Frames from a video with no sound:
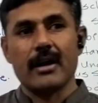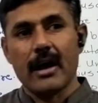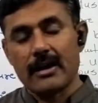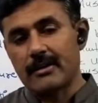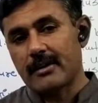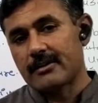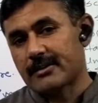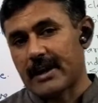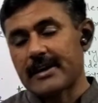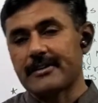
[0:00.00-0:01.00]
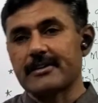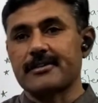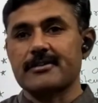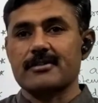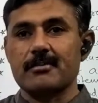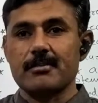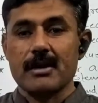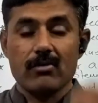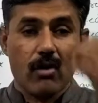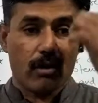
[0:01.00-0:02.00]
and the skeletal system
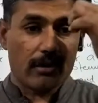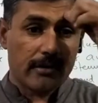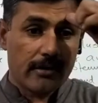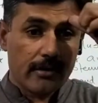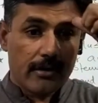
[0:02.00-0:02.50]
evolve